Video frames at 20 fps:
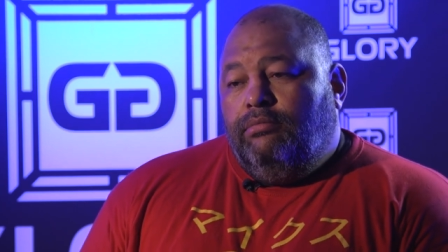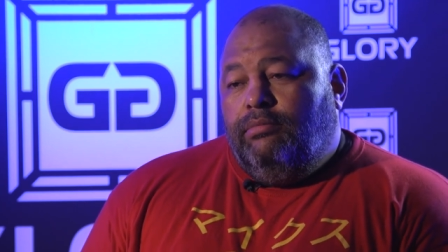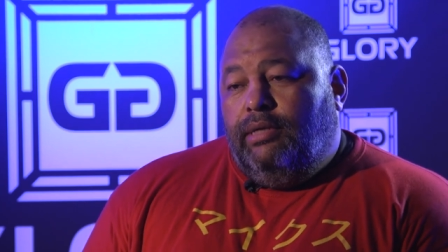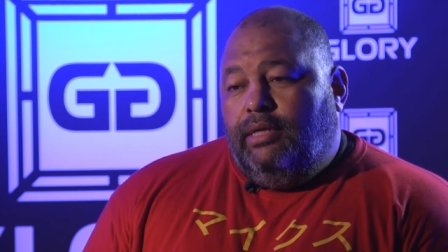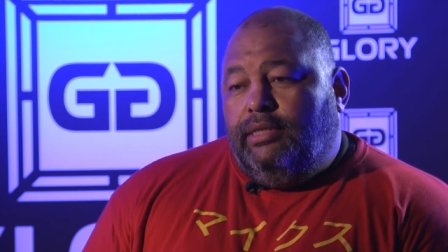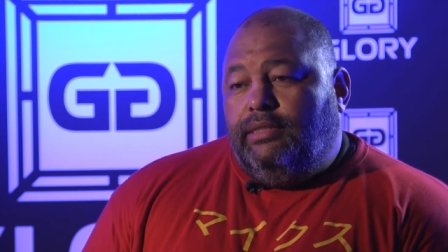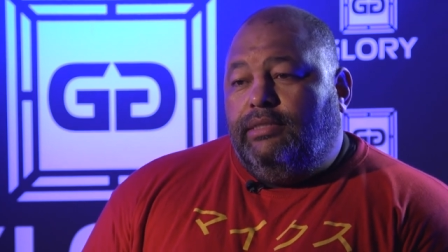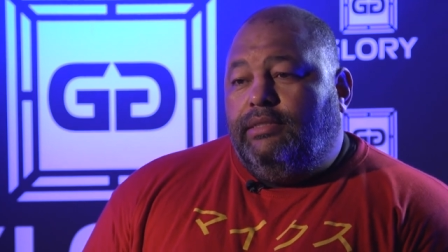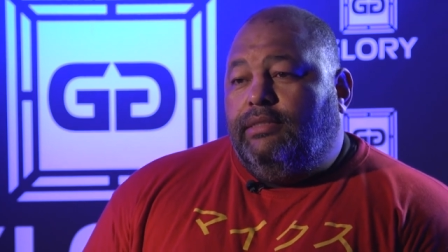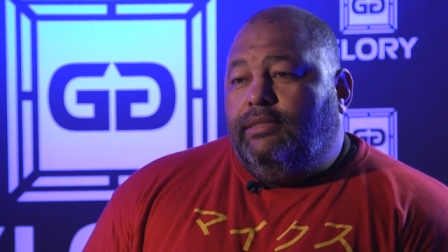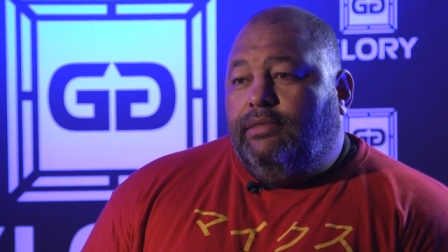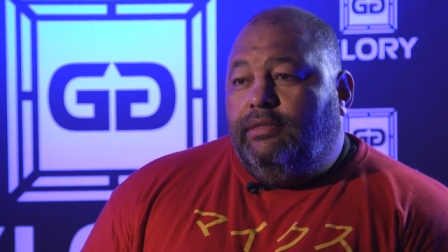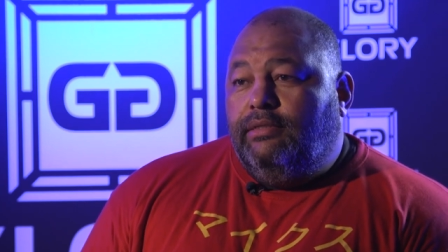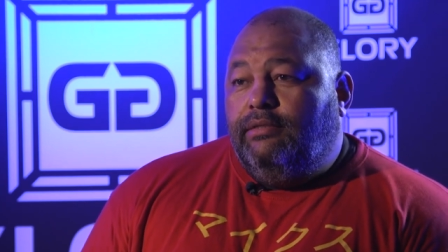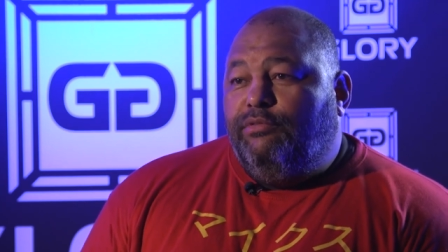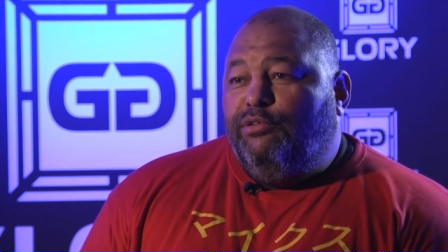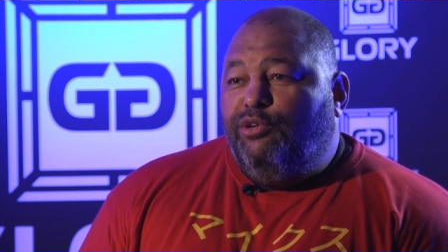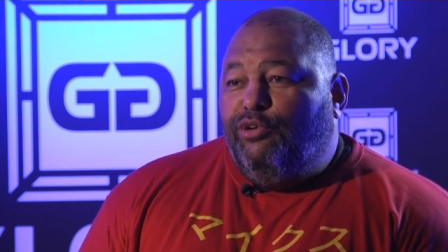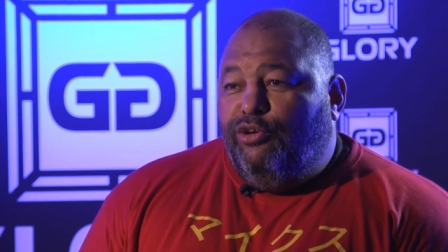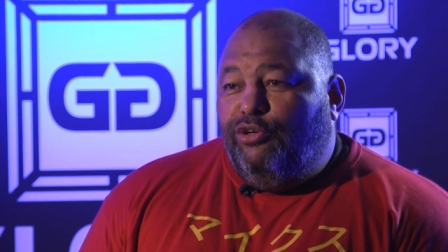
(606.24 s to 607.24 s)
But
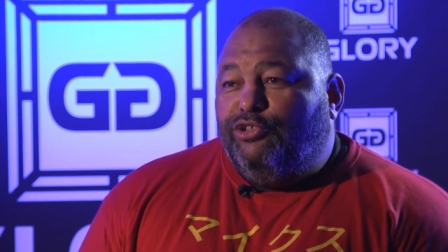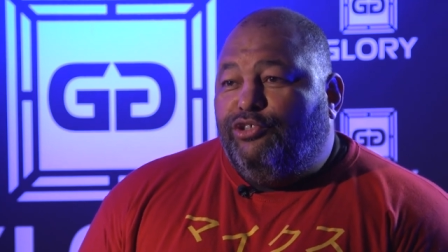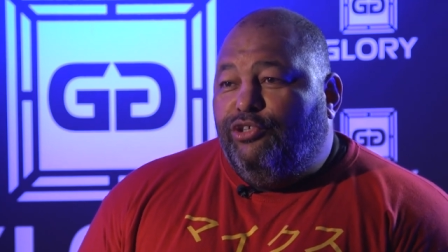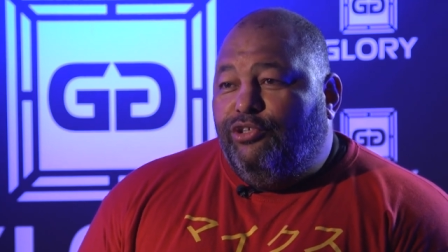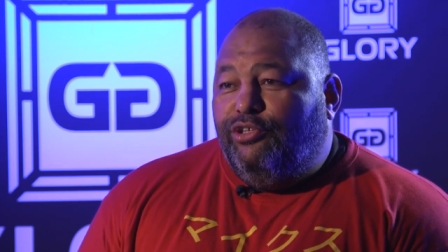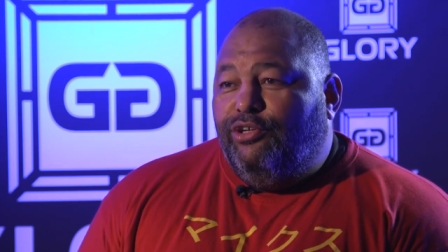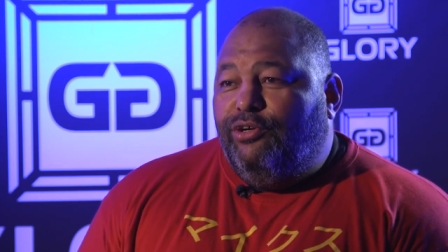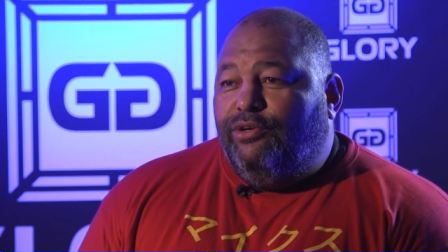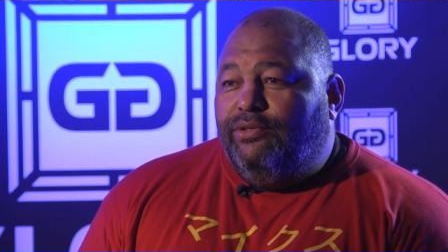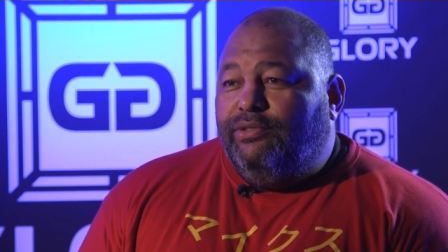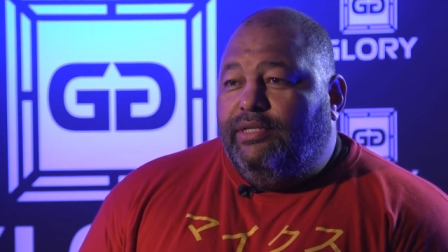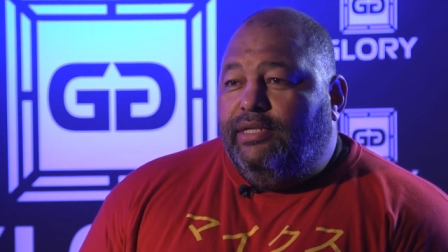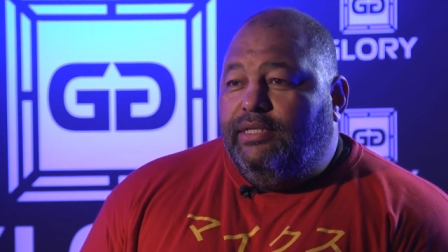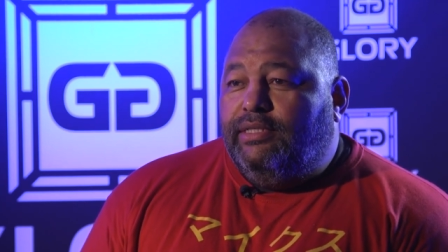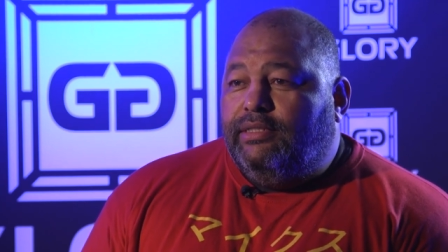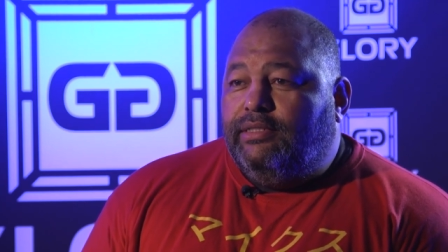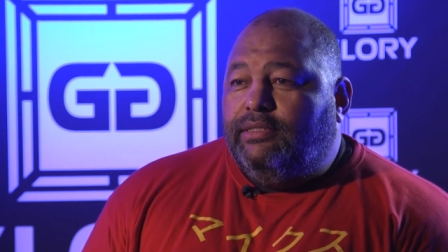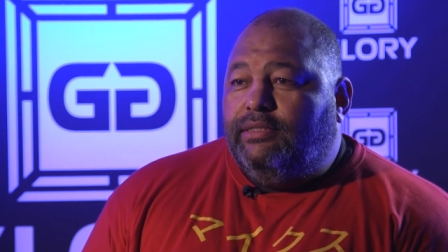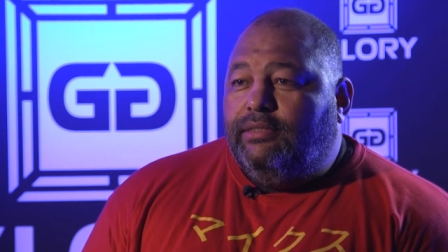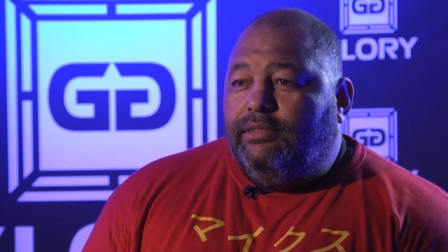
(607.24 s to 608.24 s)
we also know
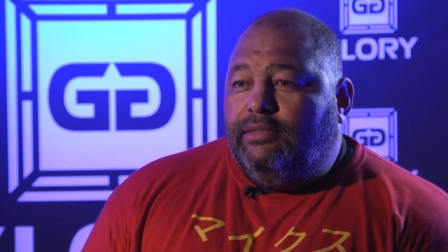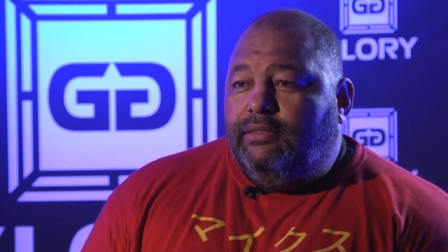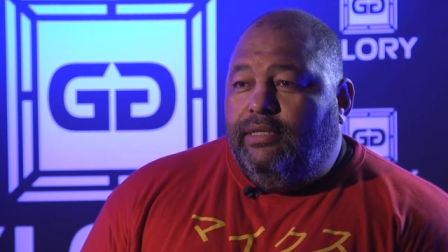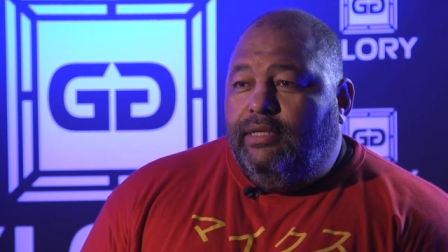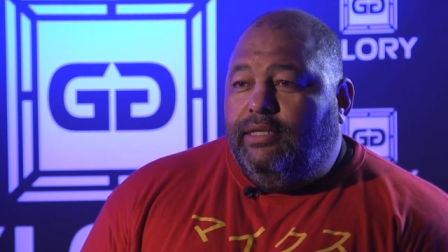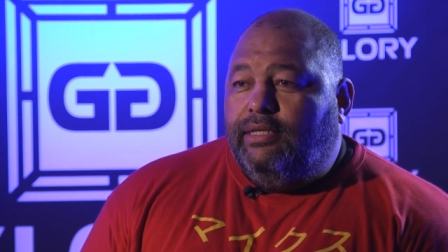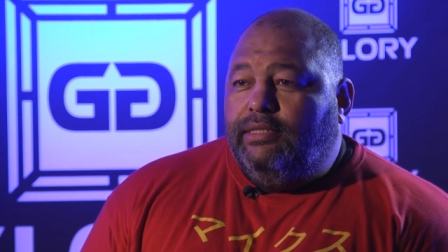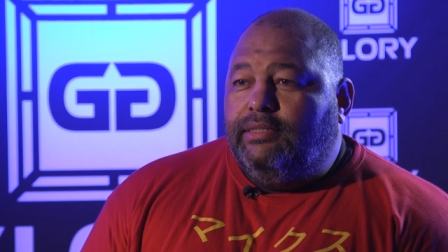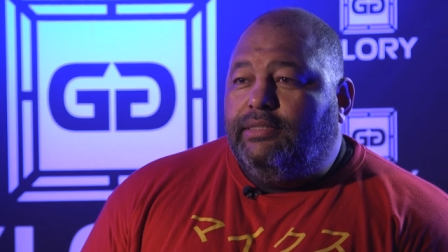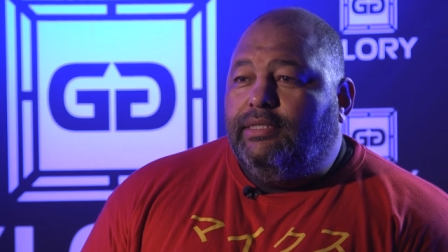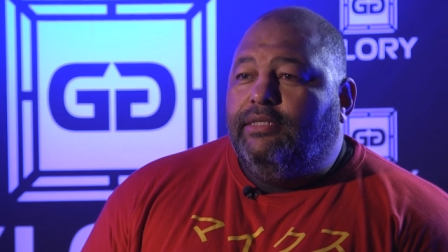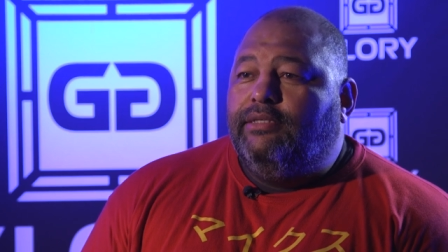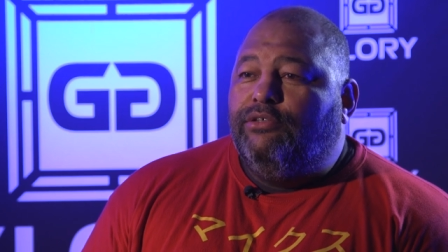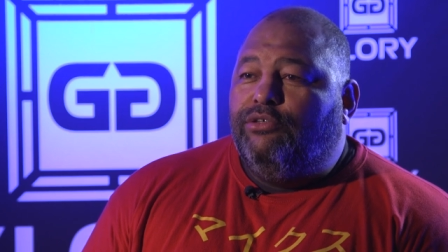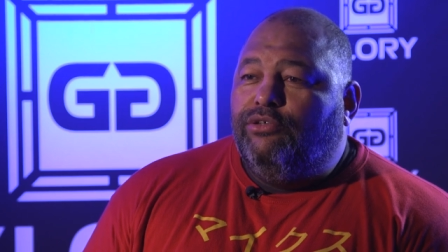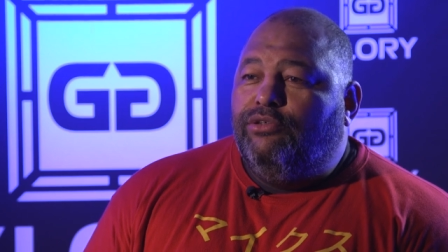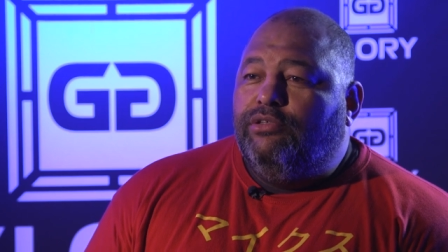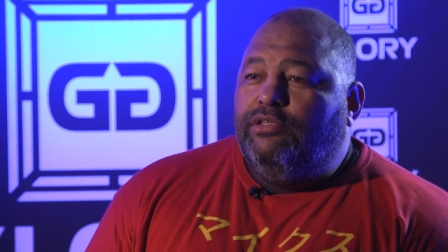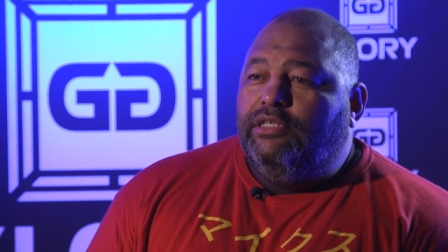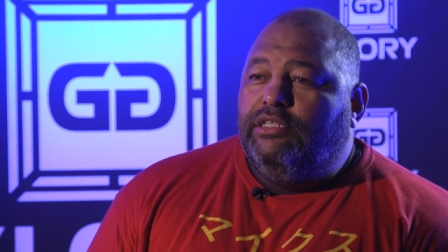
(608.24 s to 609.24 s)
that Nicky's got a
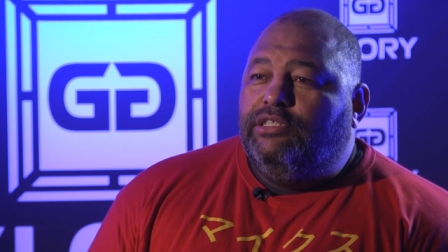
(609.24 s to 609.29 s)
good,